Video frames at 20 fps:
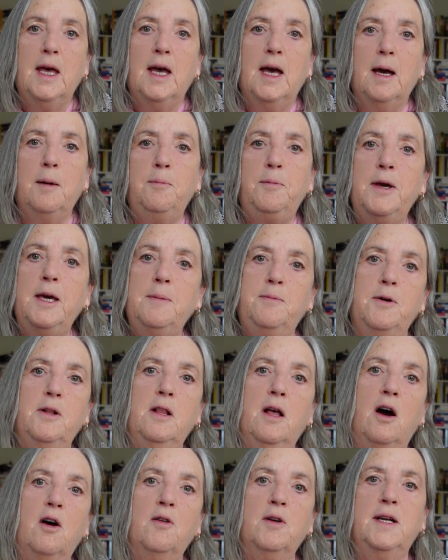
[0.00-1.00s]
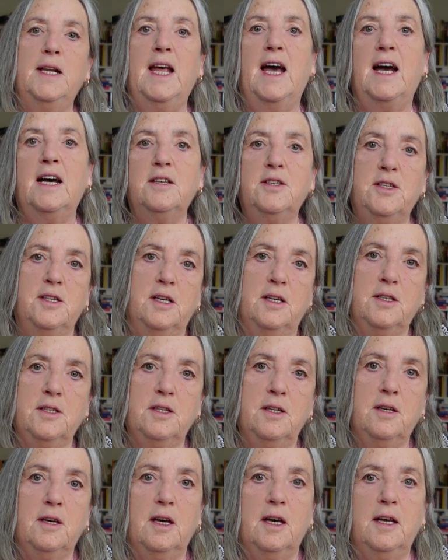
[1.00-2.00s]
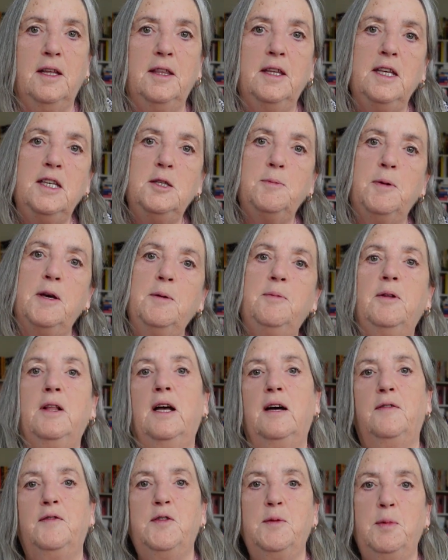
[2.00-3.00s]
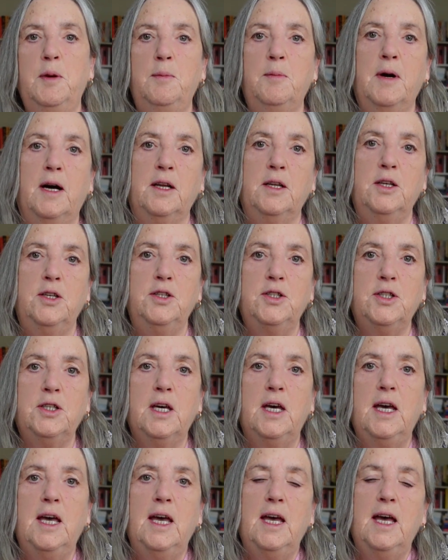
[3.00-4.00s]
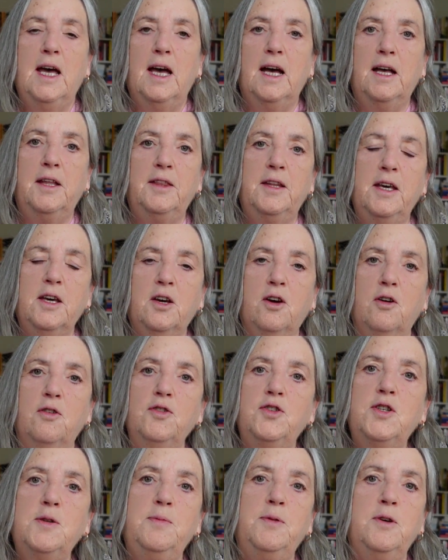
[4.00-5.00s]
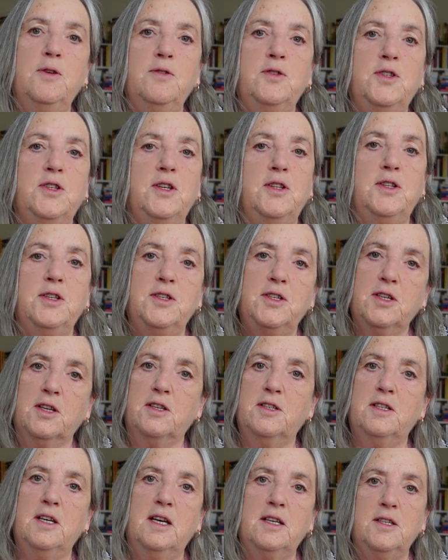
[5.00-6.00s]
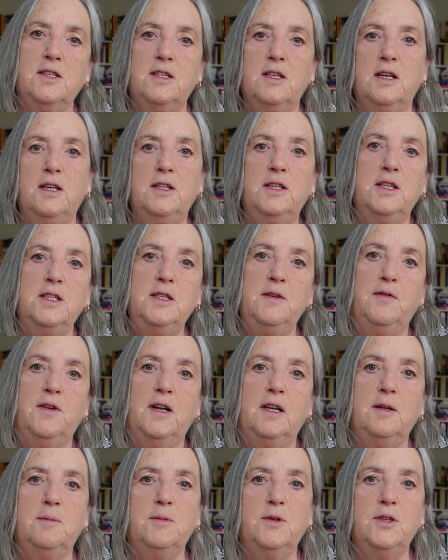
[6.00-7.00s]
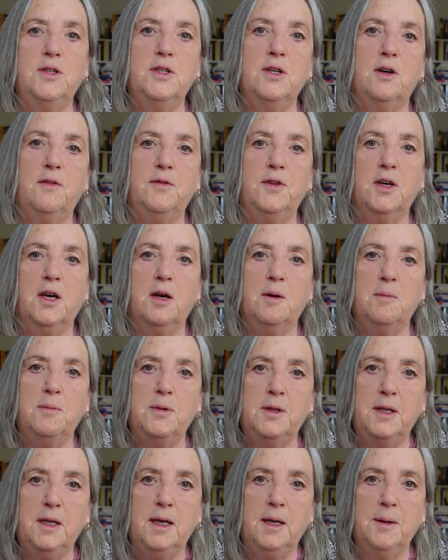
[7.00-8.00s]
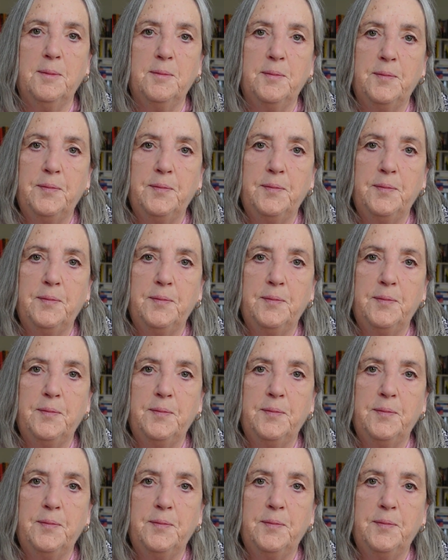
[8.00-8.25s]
And people are an asset. And these people have to be managed, and they contribute to the success and the development of the company.